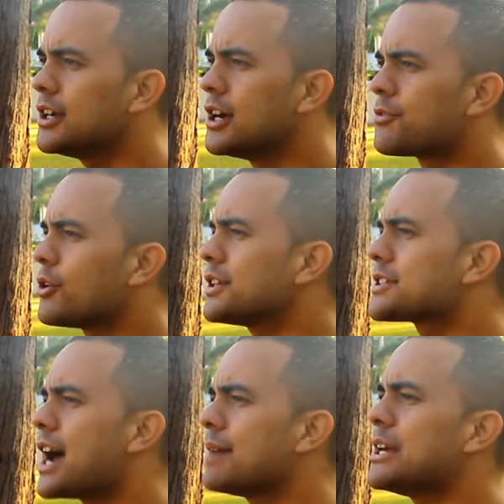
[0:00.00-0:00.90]
For all the
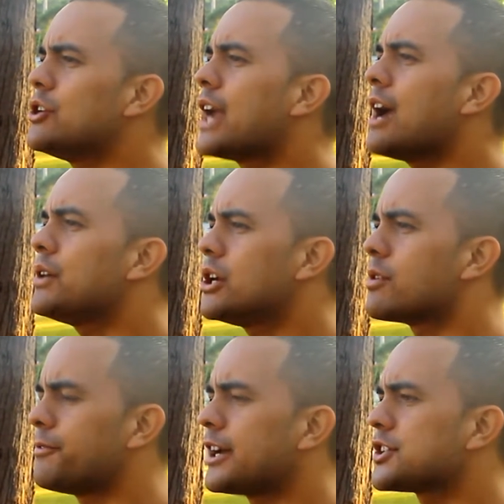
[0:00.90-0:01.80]
time that you gave her your
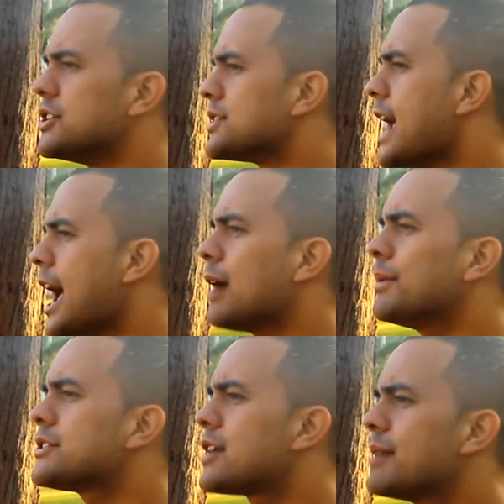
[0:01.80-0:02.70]
affections, how
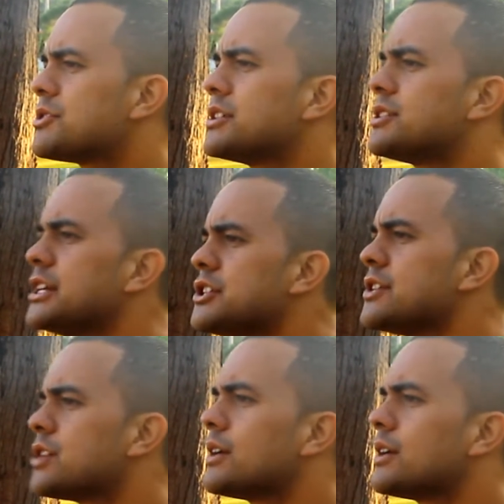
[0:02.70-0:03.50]
many times did she turn